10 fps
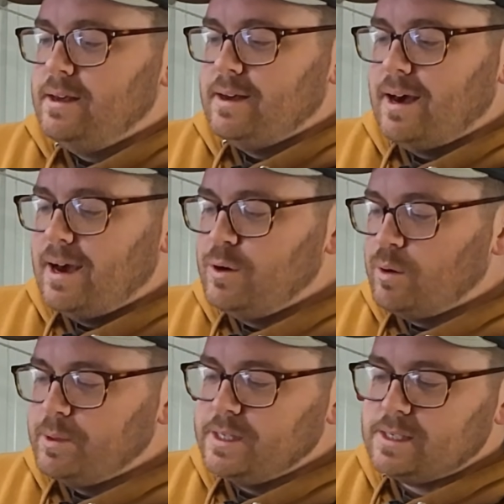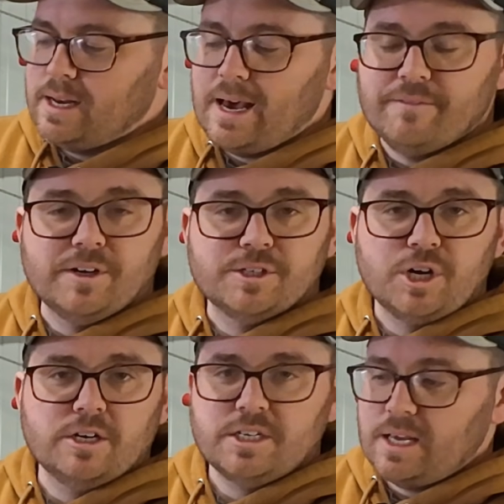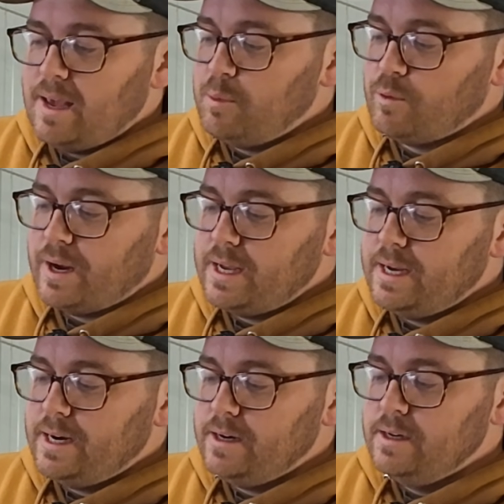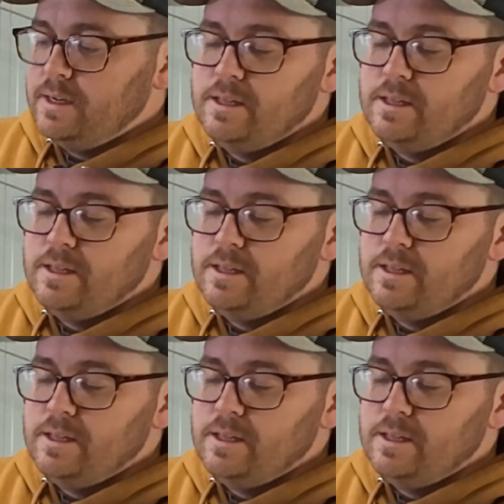Normally it's going to have your charging cable right here,